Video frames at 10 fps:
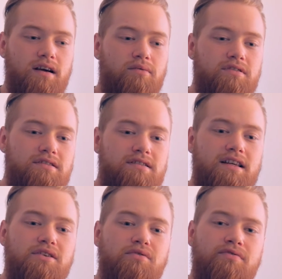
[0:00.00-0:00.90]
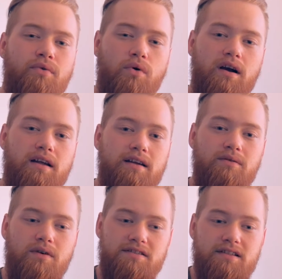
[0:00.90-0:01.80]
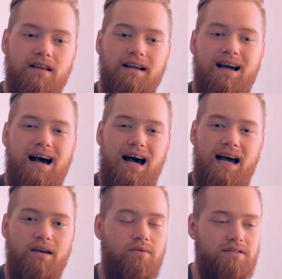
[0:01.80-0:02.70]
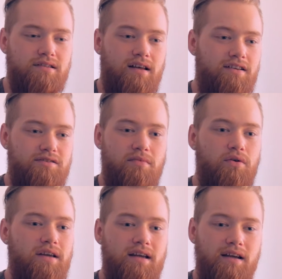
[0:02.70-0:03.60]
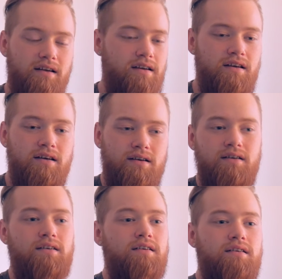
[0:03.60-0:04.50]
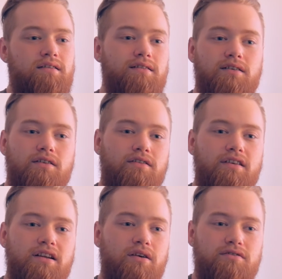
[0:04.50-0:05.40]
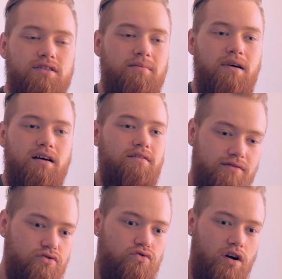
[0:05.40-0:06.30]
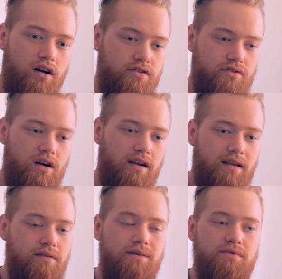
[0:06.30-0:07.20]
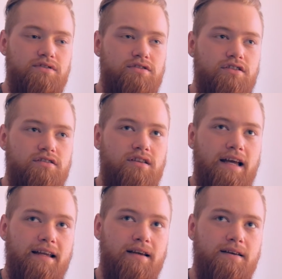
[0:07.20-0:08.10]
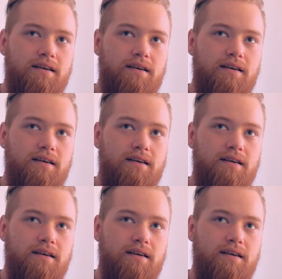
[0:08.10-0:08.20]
wouldn't say euphoric. It wasn't like a high. It wasn't like smoking or, some drug. It was just like,